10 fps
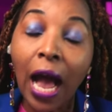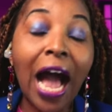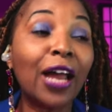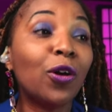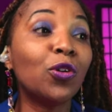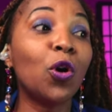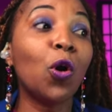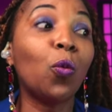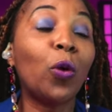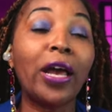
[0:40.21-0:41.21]
I don't
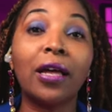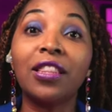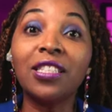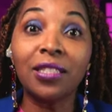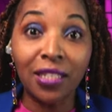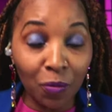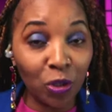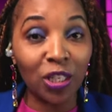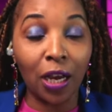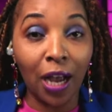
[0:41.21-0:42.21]
know where these
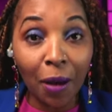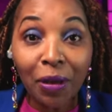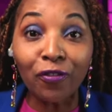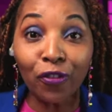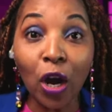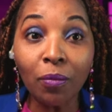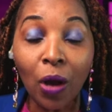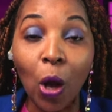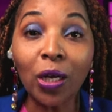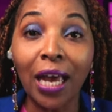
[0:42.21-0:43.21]
demons are coming from,
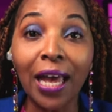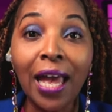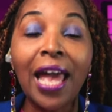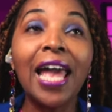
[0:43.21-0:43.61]
okay?